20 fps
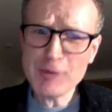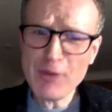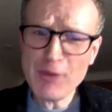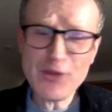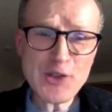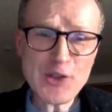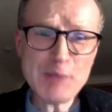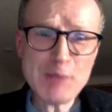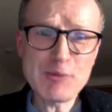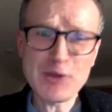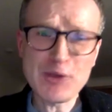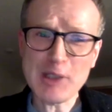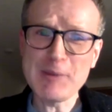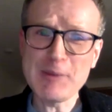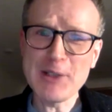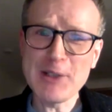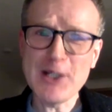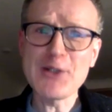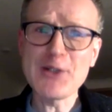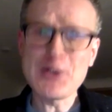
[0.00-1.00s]
themes
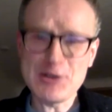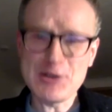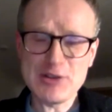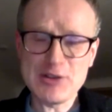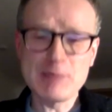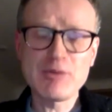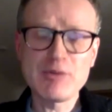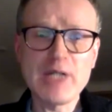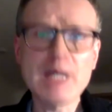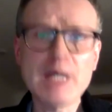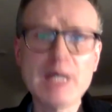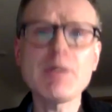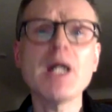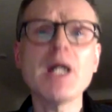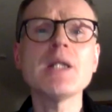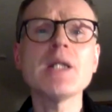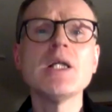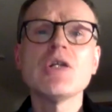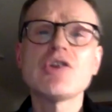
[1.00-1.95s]
coming out of there sometimes. And